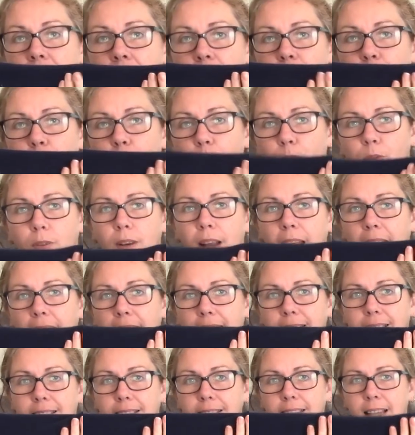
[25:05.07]
a
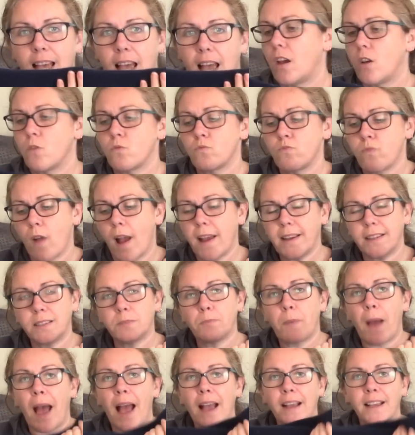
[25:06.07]
fleece rice
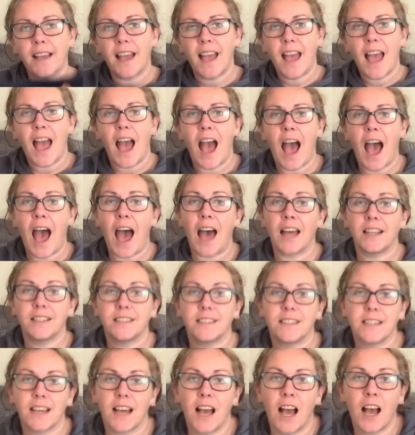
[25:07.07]
bag,
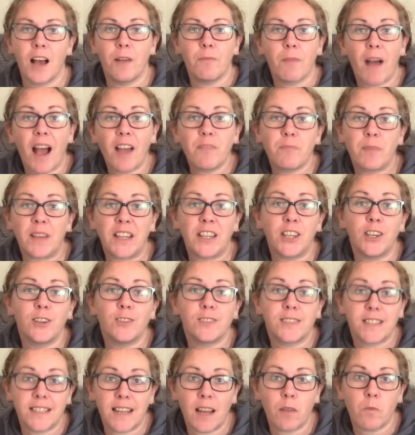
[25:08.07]
and I've been
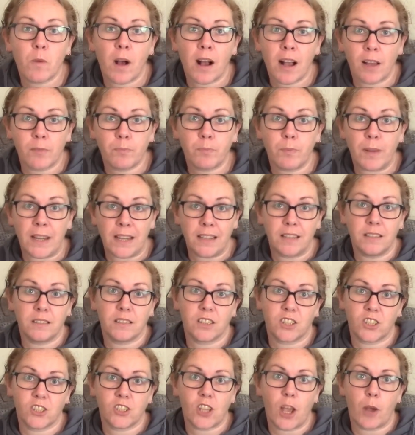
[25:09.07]
using it while I've been
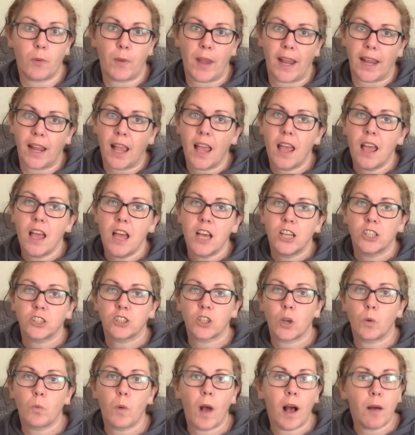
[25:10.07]
sewing.
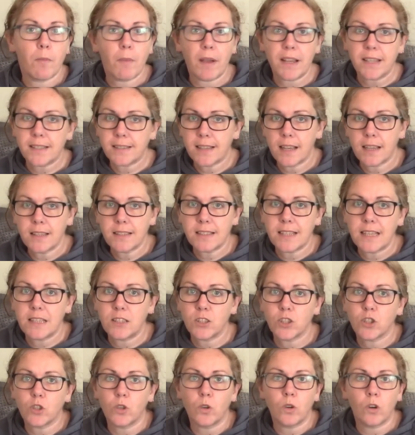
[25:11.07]
So while my son's in
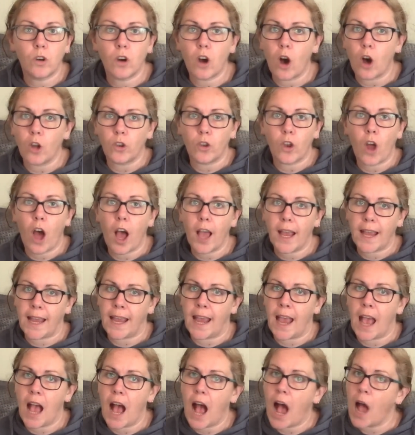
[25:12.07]
school or not
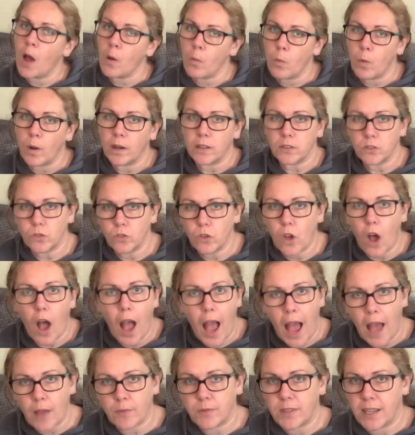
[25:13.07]
here, I will not
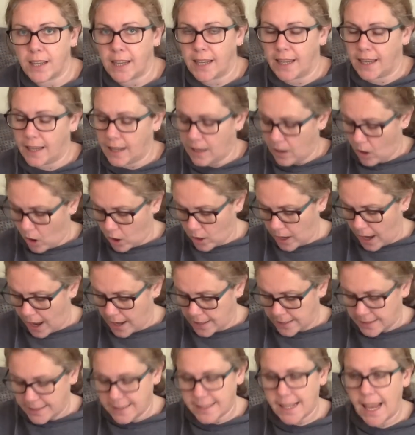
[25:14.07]
have the heating on. I
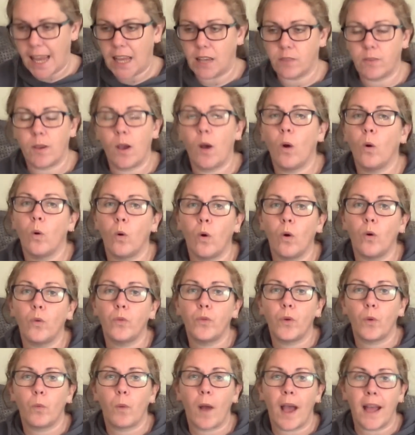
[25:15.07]
save it all
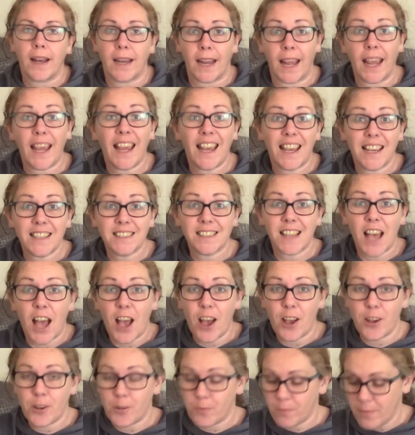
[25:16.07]
for when he is
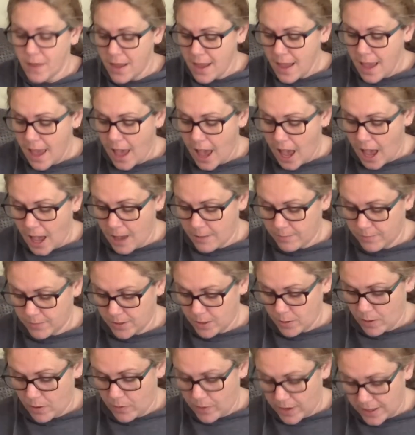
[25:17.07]
home.
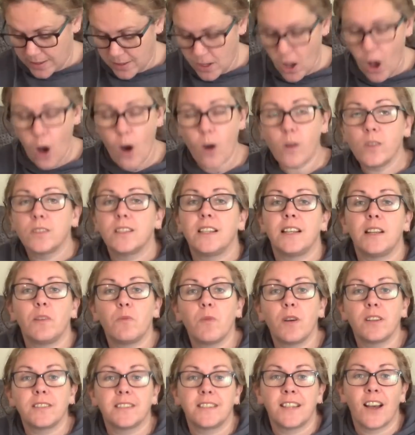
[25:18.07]
So if he's cold and he
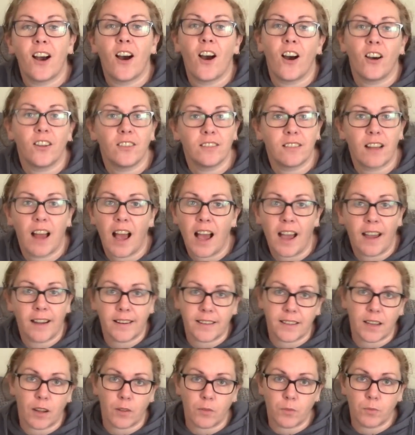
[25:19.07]
wants it on, I
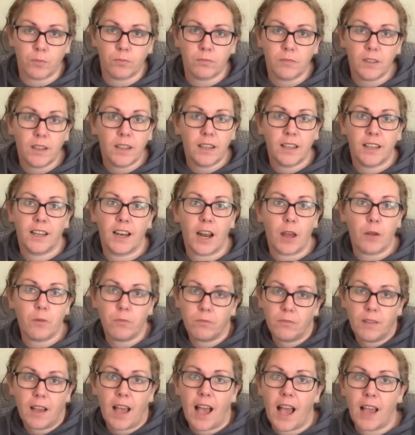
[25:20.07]
don't, you know,
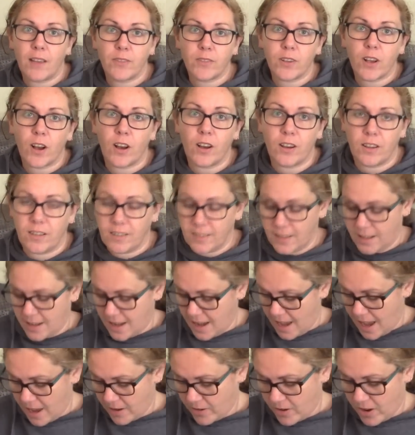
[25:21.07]
I've got
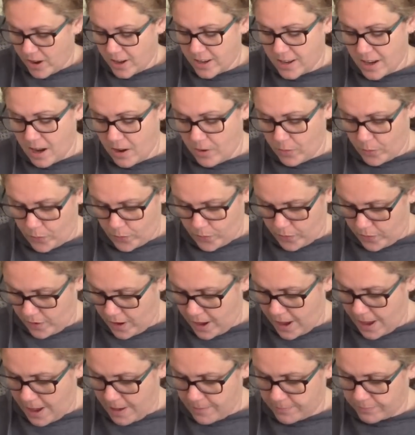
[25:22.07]
enough
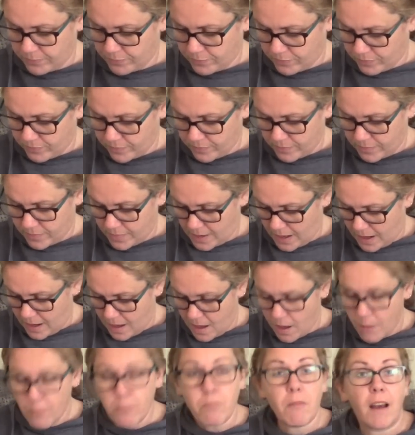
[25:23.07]

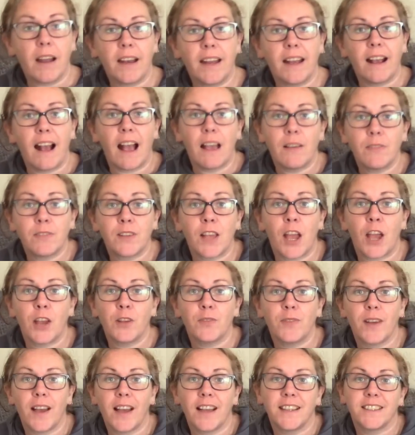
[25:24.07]
money left
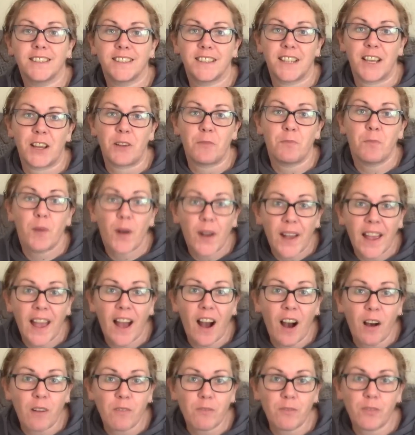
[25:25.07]
over to put it
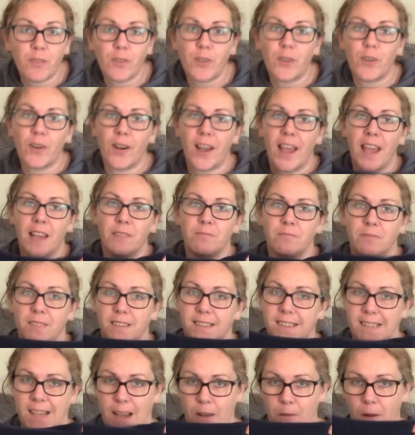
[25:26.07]
on for him.
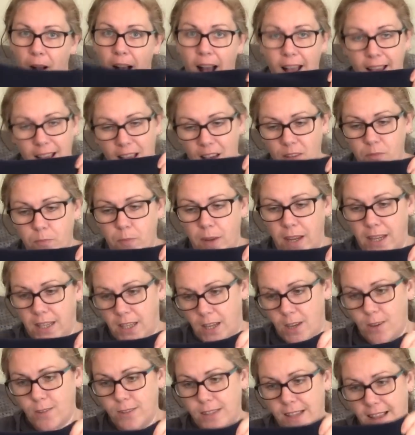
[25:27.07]
So I have been
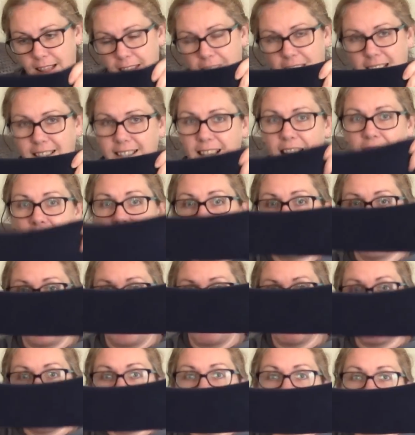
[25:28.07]
using this, and I've
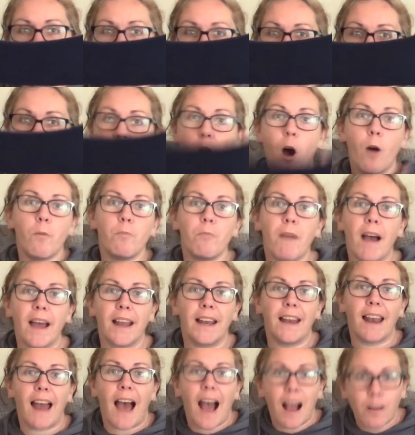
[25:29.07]
been putting it on my
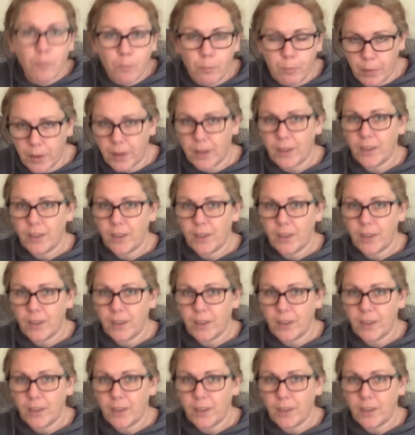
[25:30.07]
lap